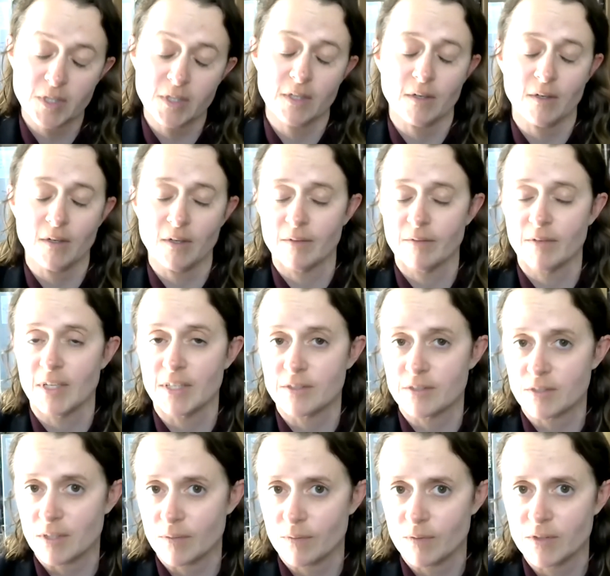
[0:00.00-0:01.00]
that all of that
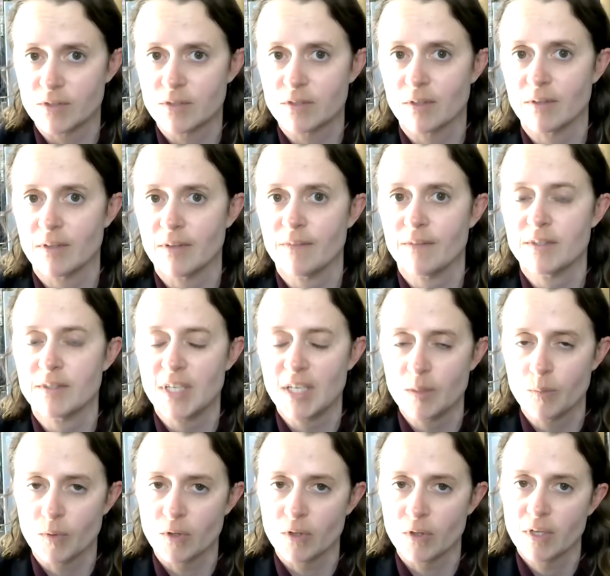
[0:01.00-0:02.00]
stuff is still on the
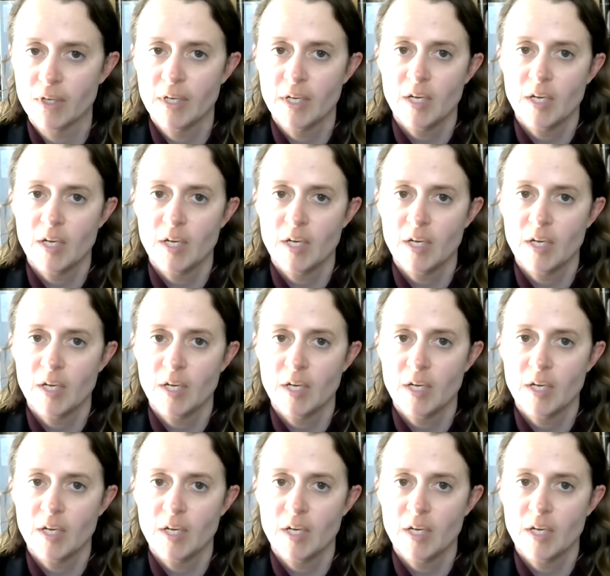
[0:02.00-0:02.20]
table,